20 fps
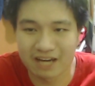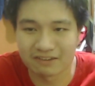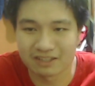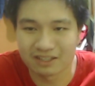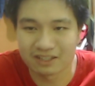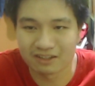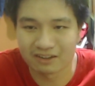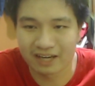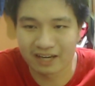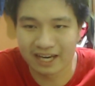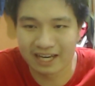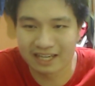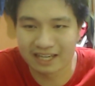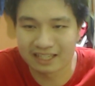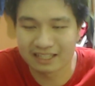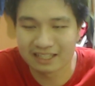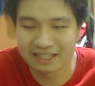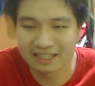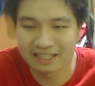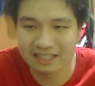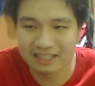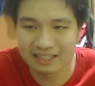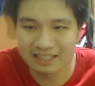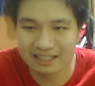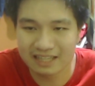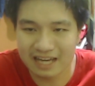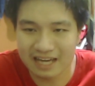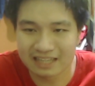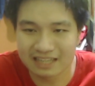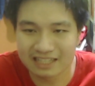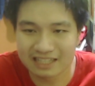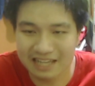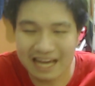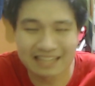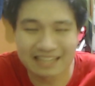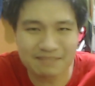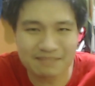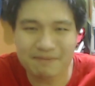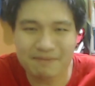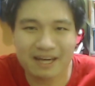know. And yeah, I
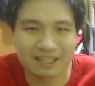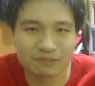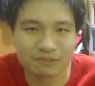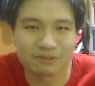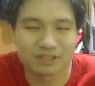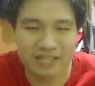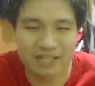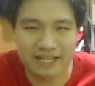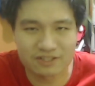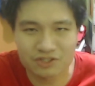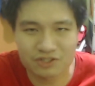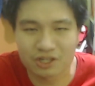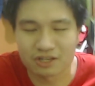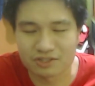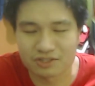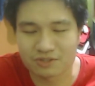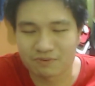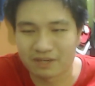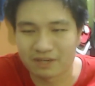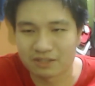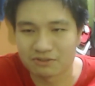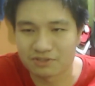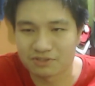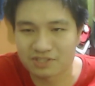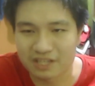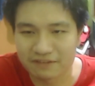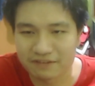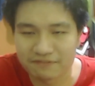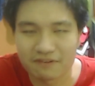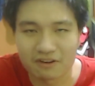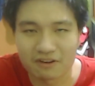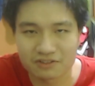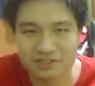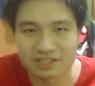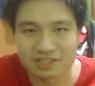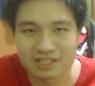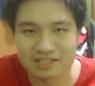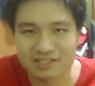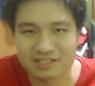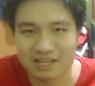think Mangle will take charge, right, to save Foxy
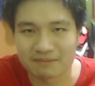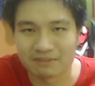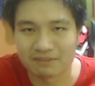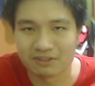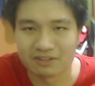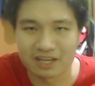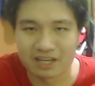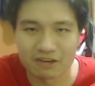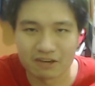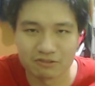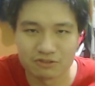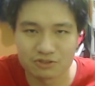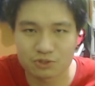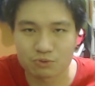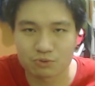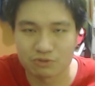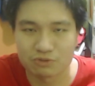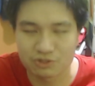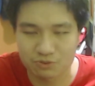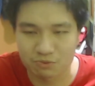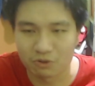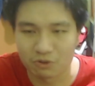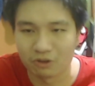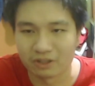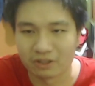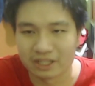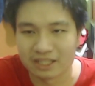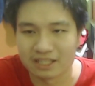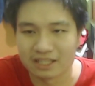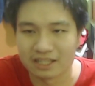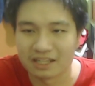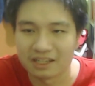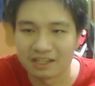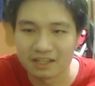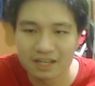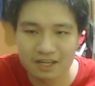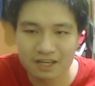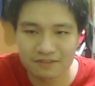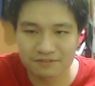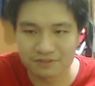this time. You know, they're going to switch role in the
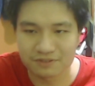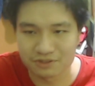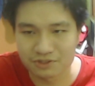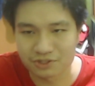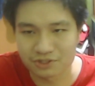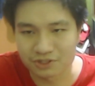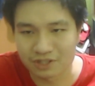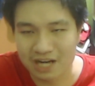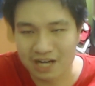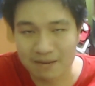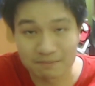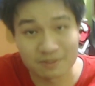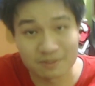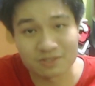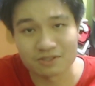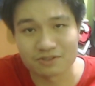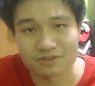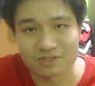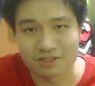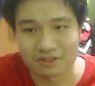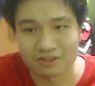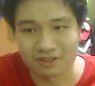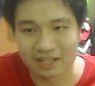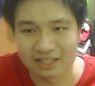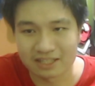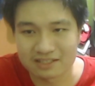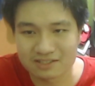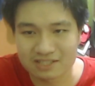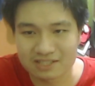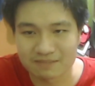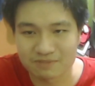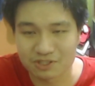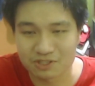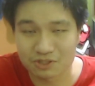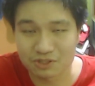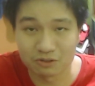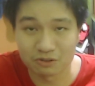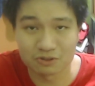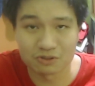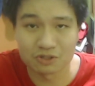future episodes, you know. Like, this time she's
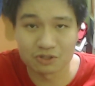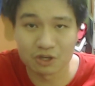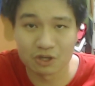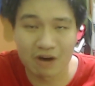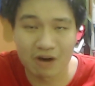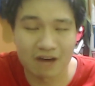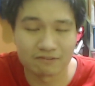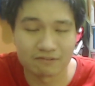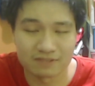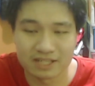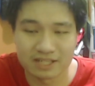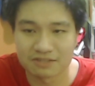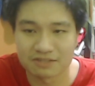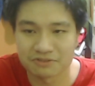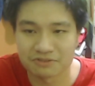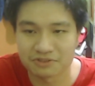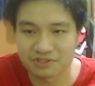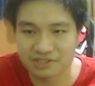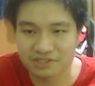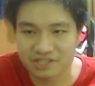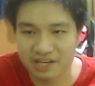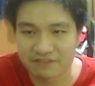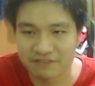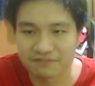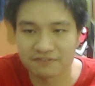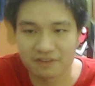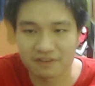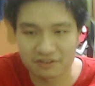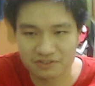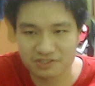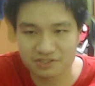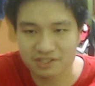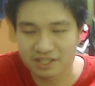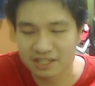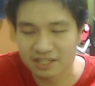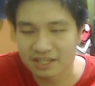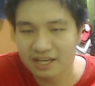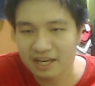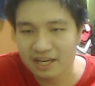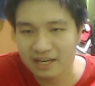going to go up there to save
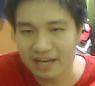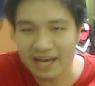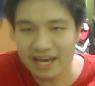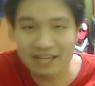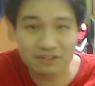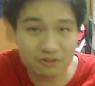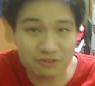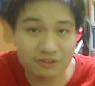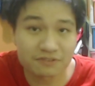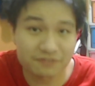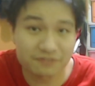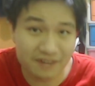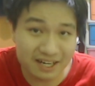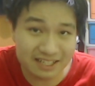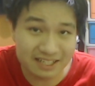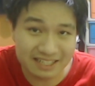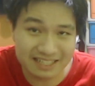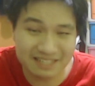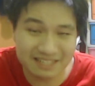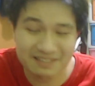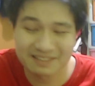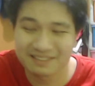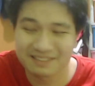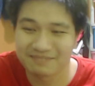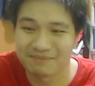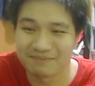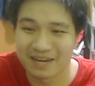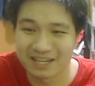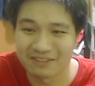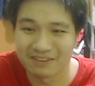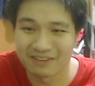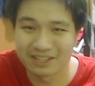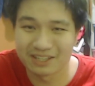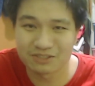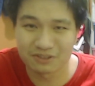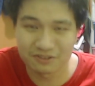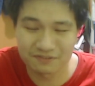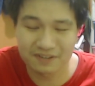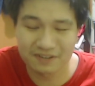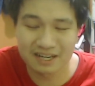Foxy and Toy Freddy, by the way,
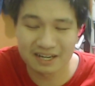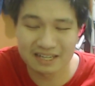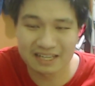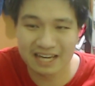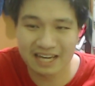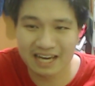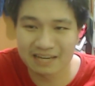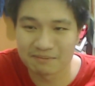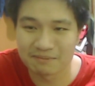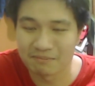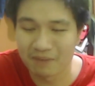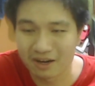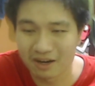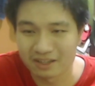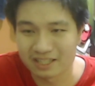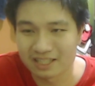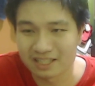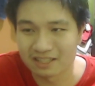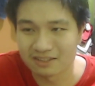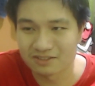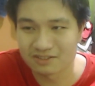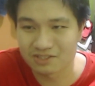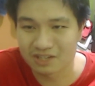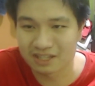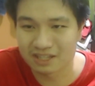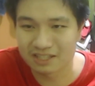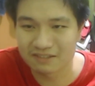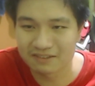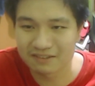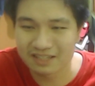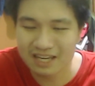Toy Freddy and Bonnie, you know. So I think